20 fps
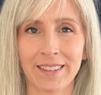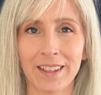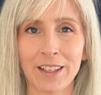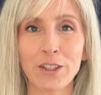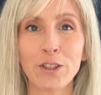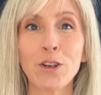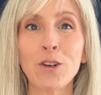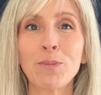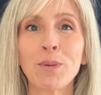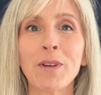
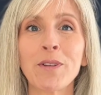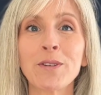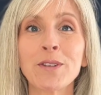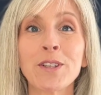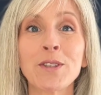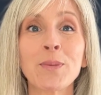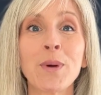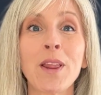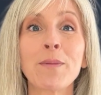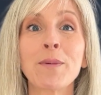Toll Brothers
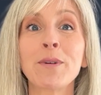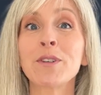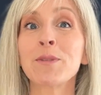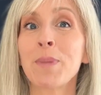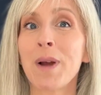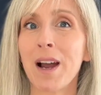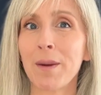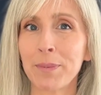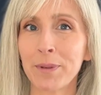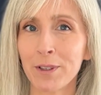is one of the most
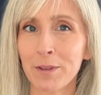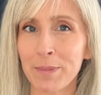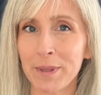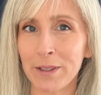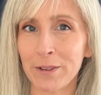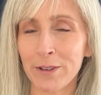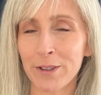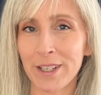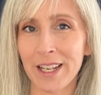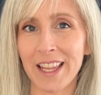popular
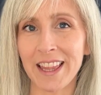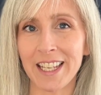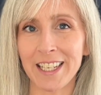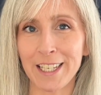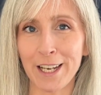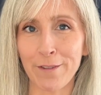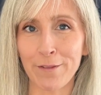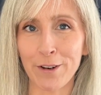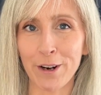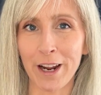builders in the
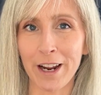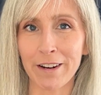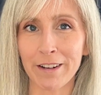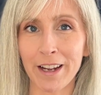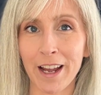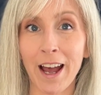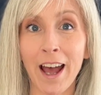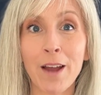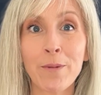Denver area,